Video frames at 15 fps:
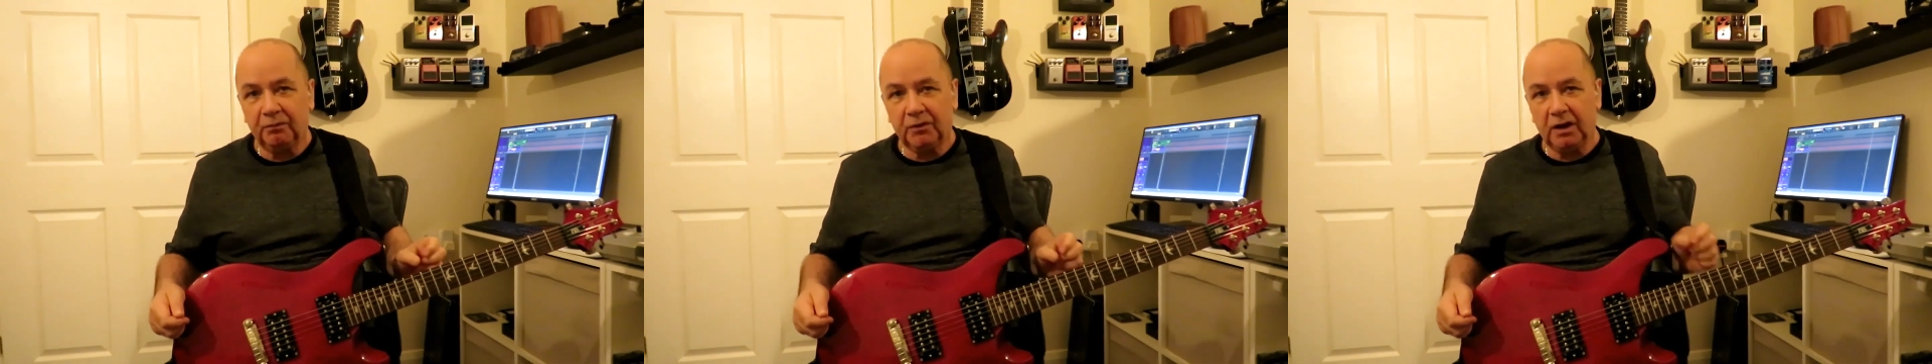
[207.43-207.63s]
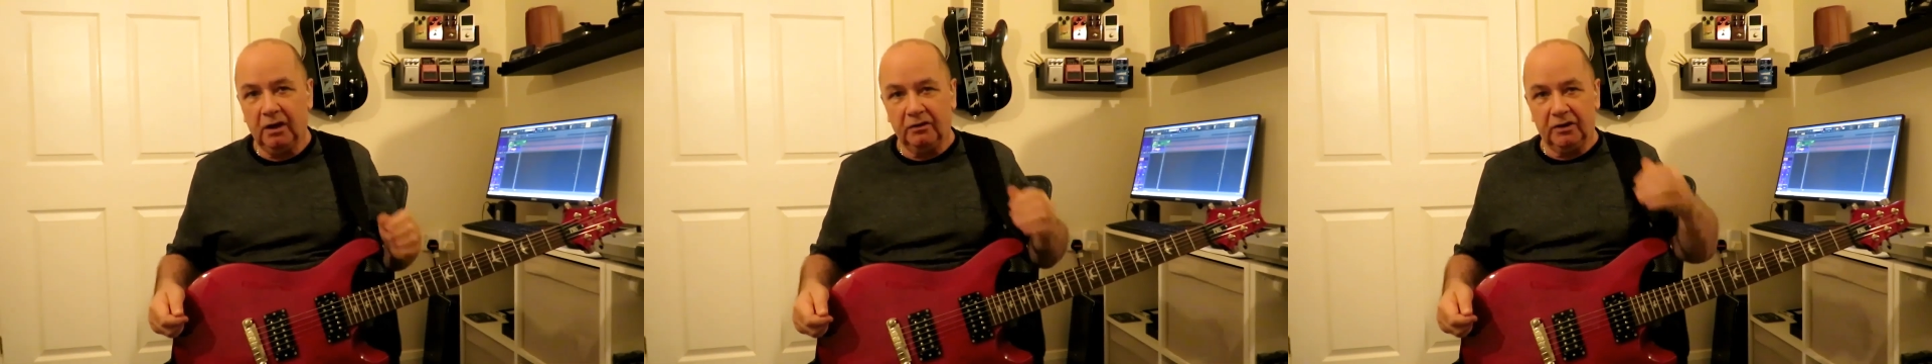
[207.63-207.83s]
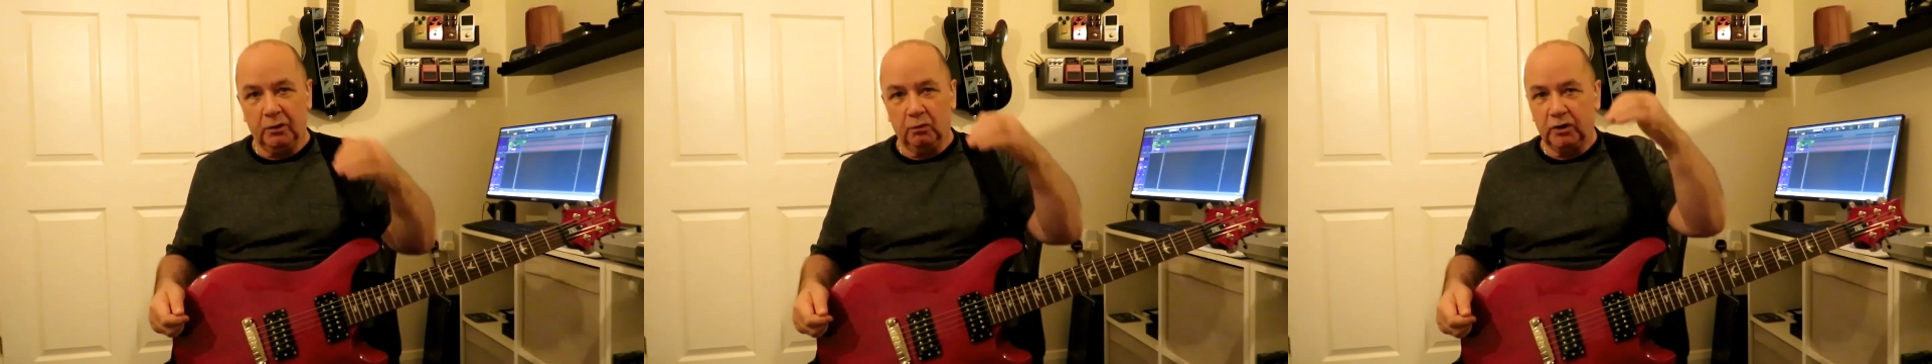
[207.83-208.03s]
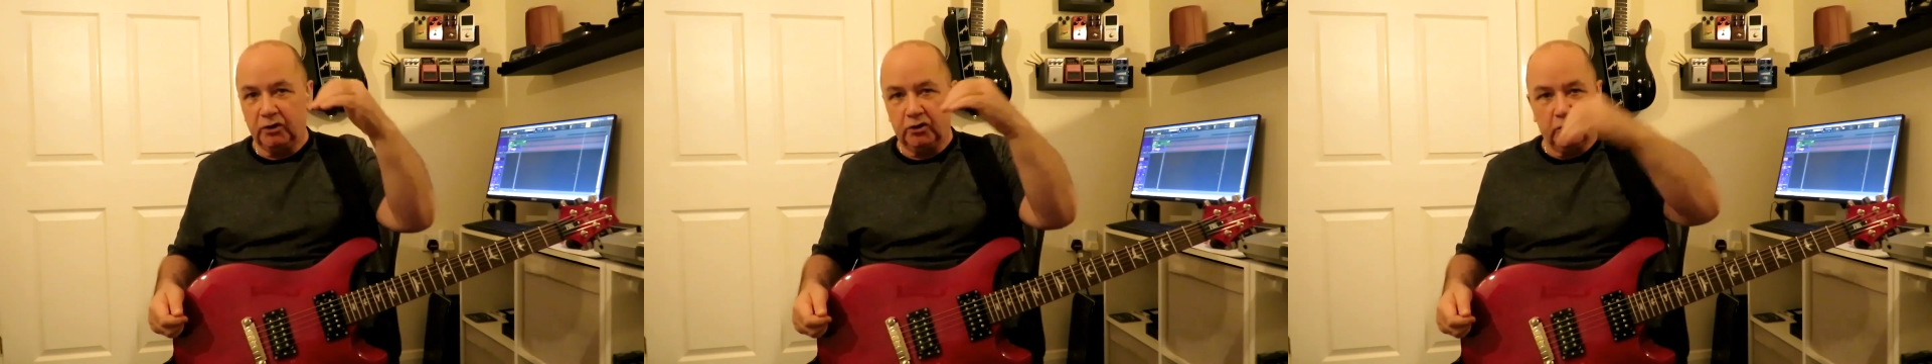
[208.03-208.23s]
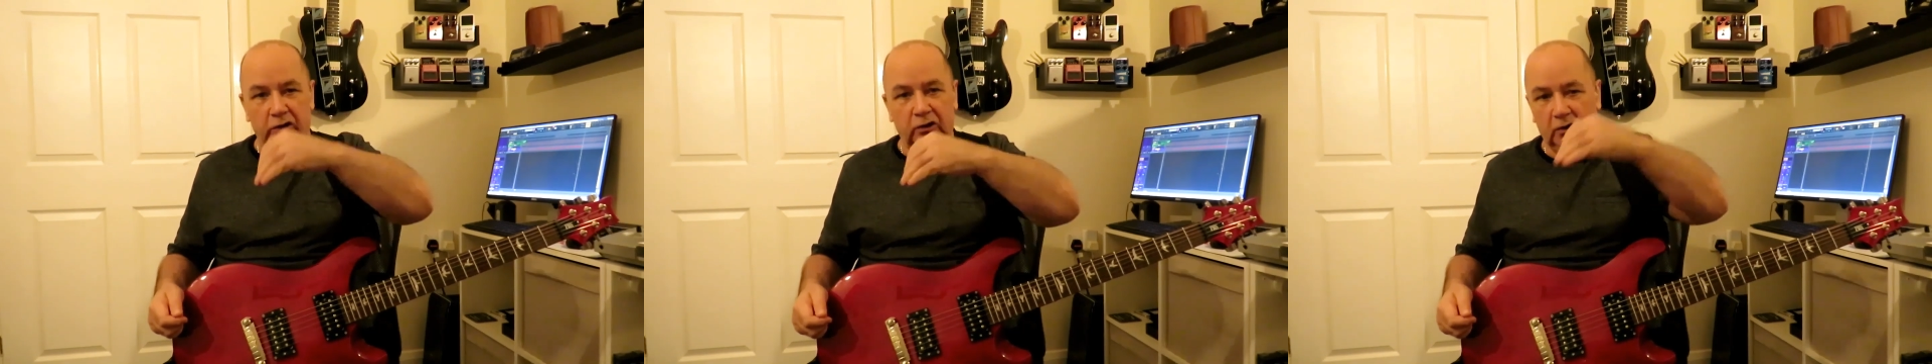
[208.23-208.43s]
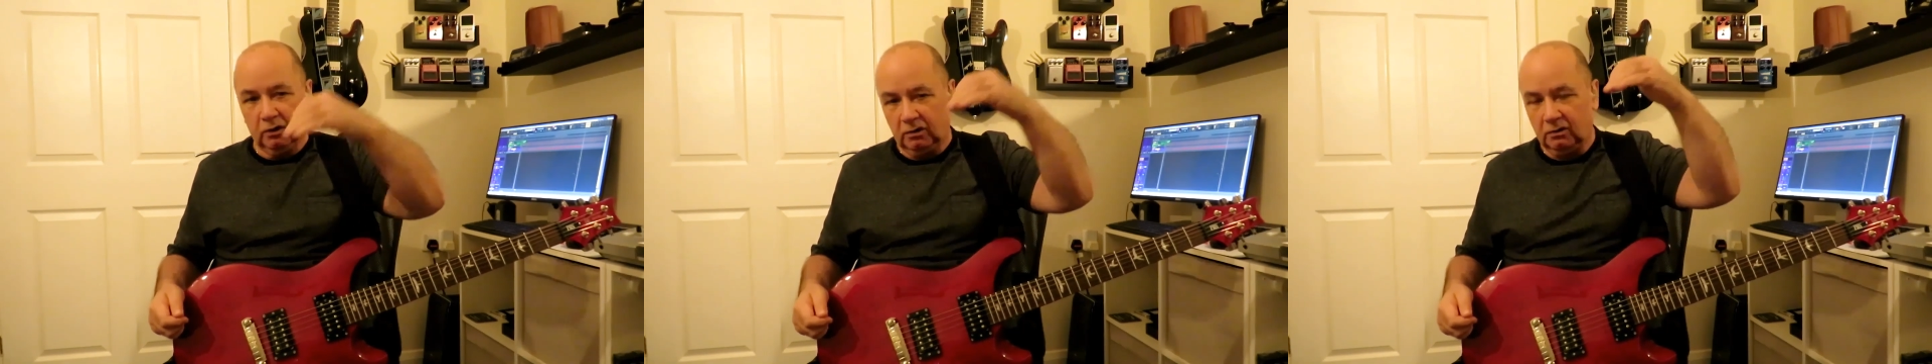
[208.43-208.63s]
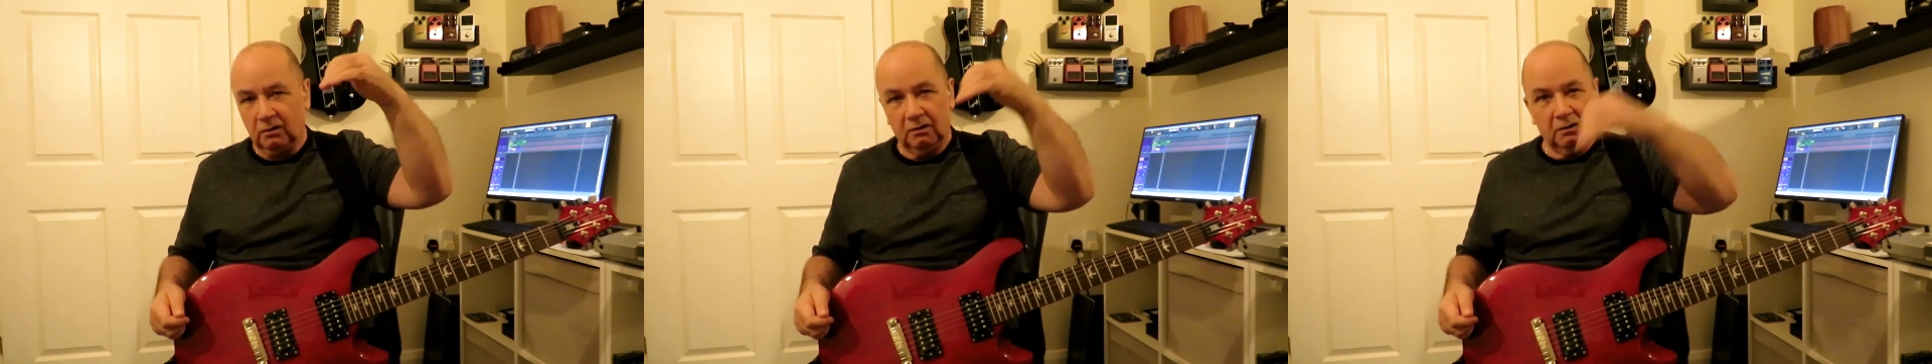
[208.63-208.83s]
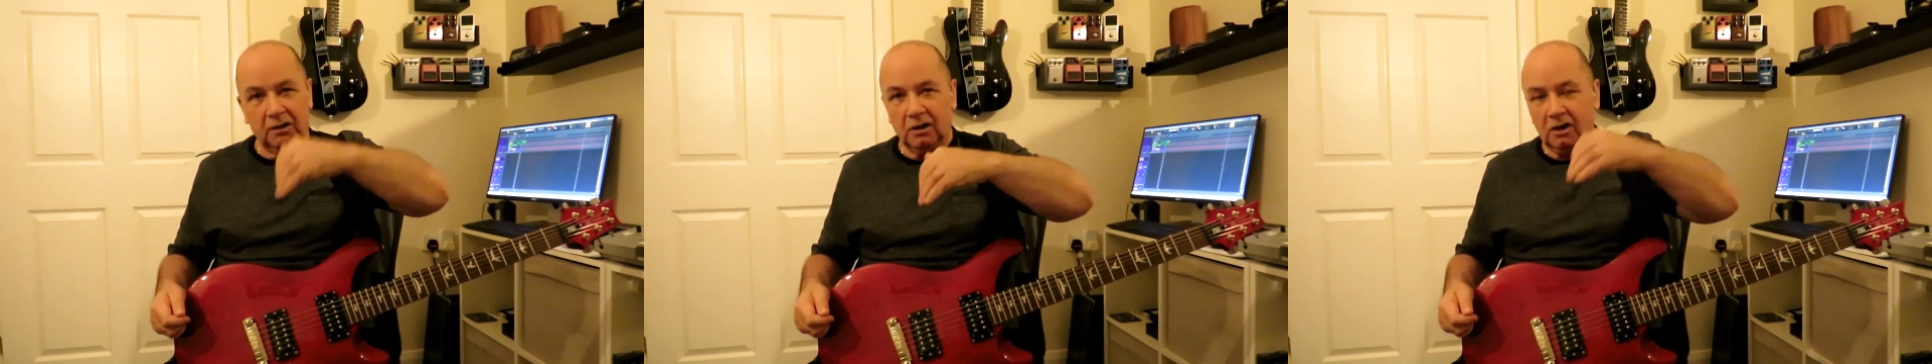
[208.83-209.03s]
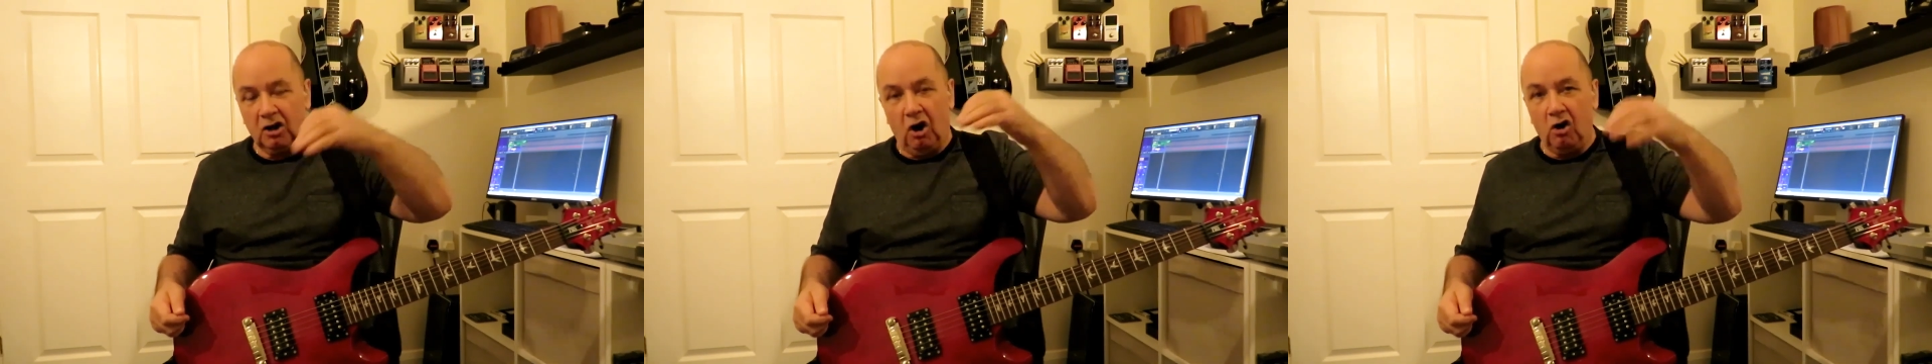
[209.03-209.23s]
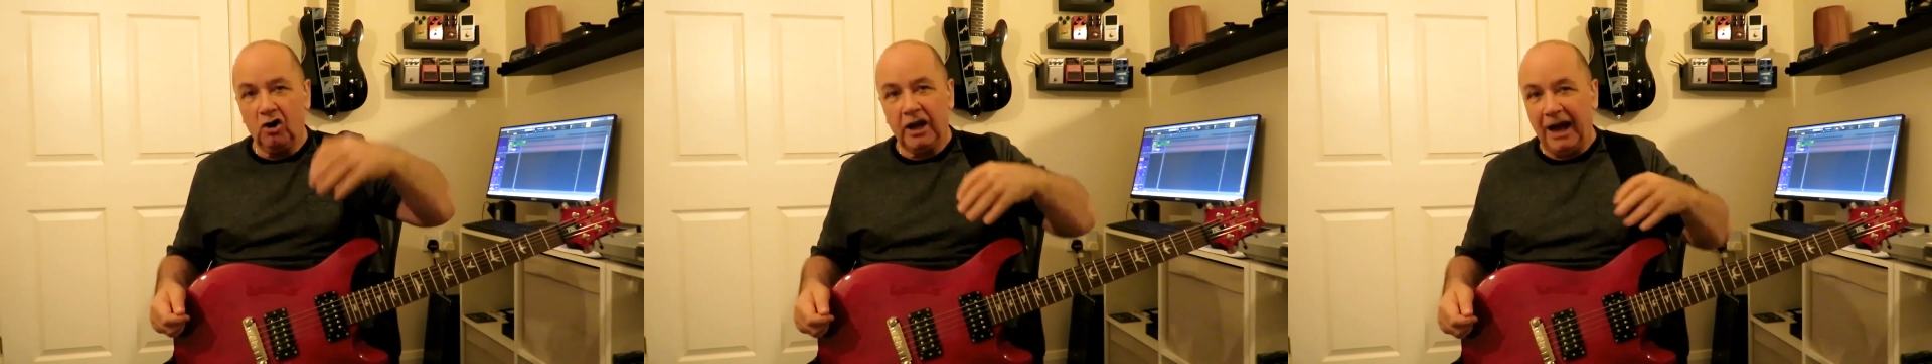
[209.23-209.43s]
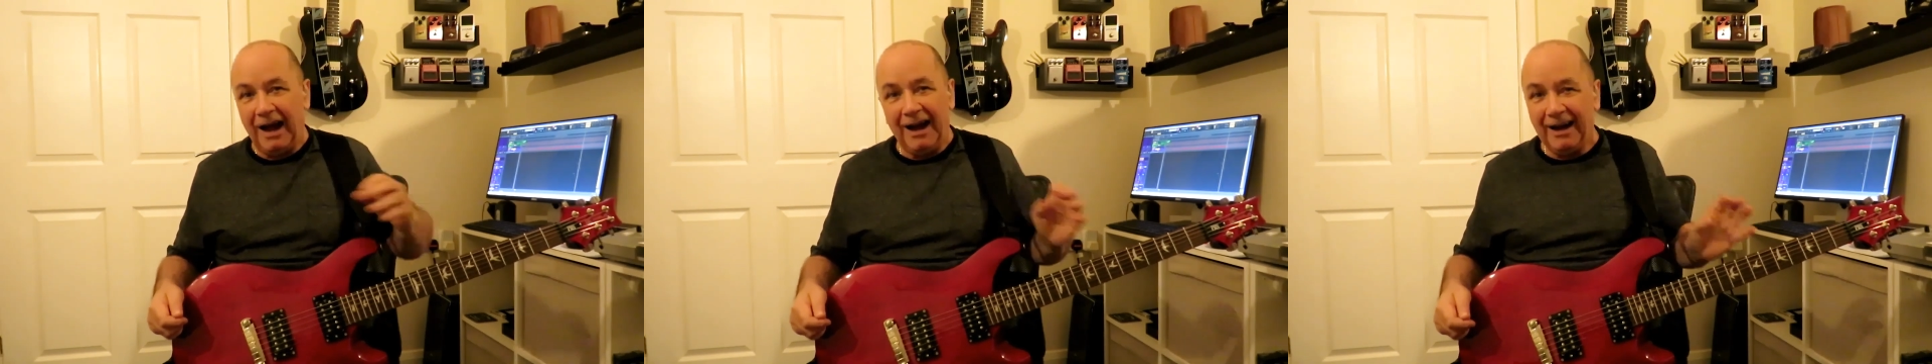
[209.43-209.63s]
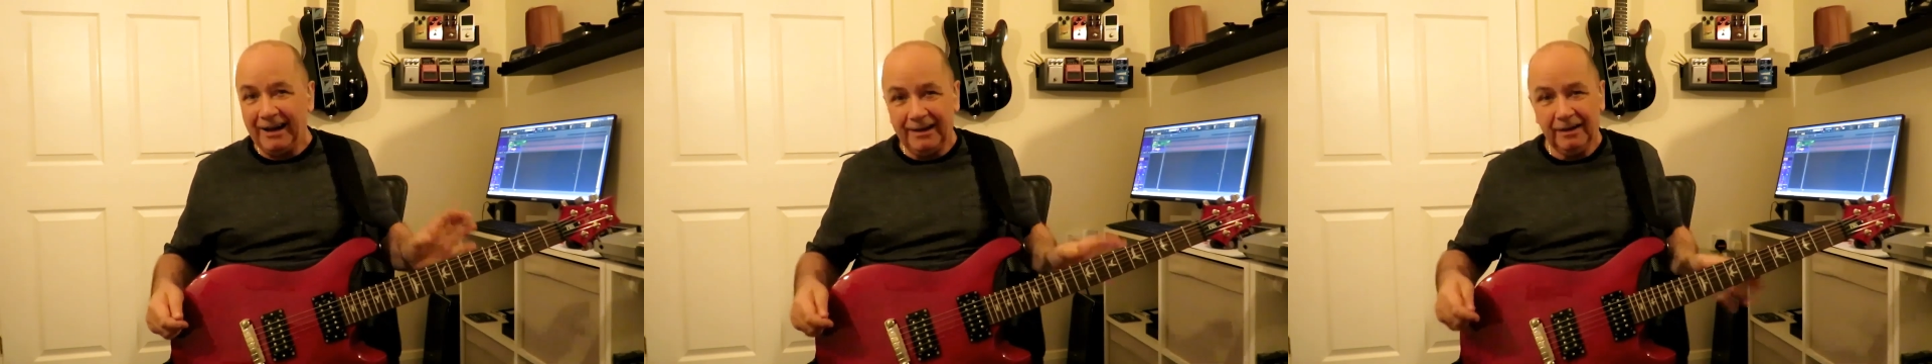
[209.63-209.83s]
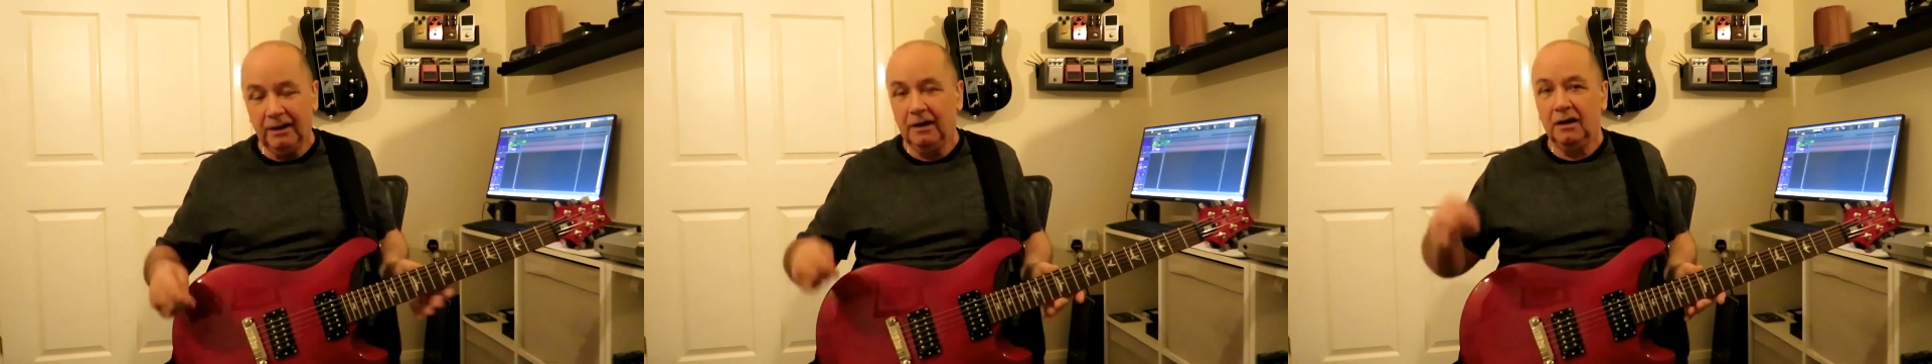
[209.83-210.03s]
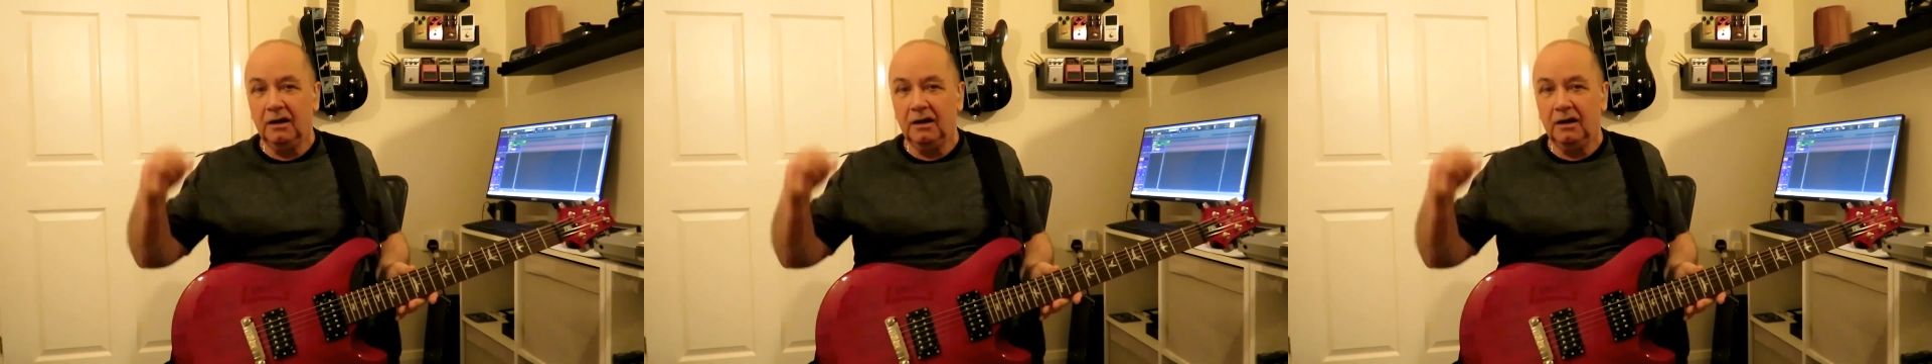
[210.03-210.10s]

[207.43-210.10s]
and they were drilled cockeyed